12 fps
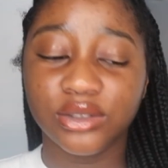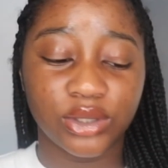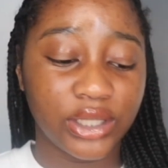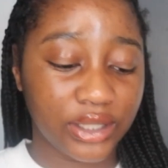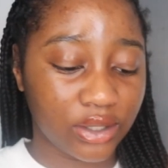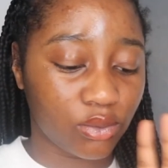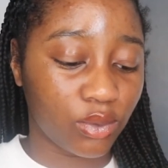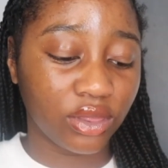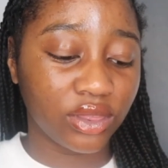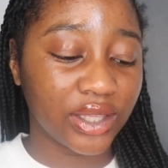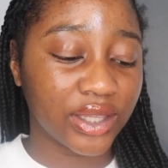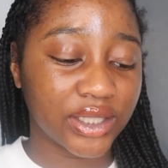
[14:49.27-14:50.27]
like one
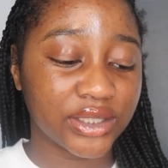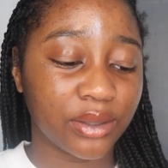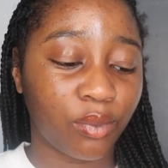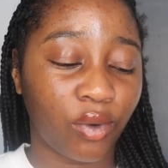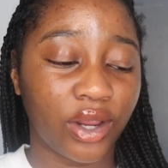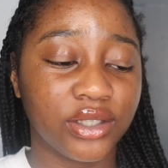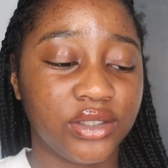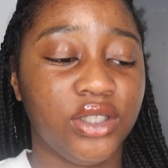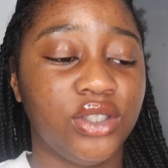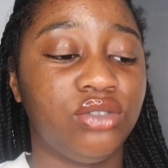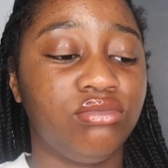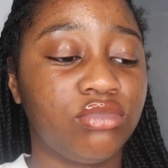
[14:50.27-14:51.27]
thing that separates
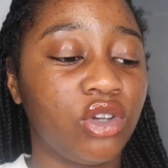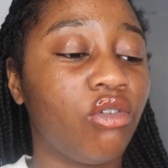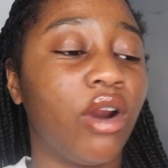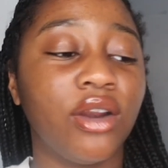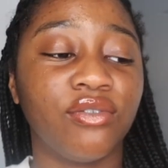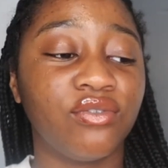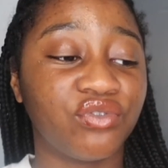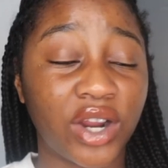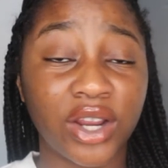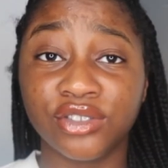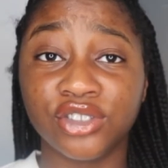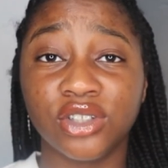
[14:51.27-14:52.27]
a grade
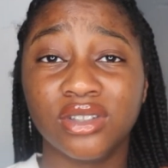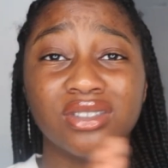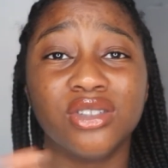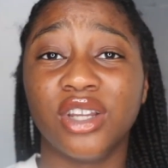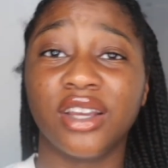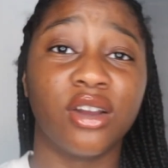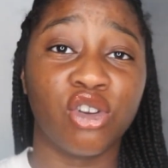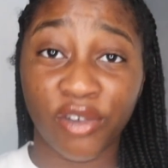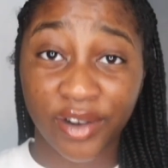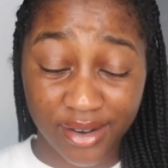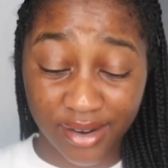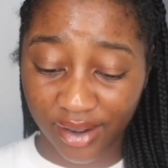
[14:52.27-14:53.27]
5 student to like a
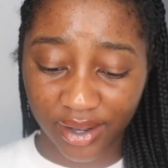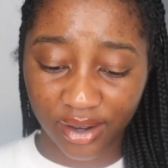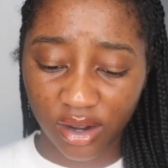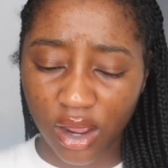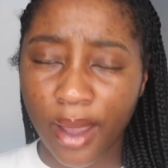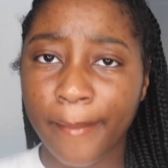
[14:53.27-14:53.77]
grade 9,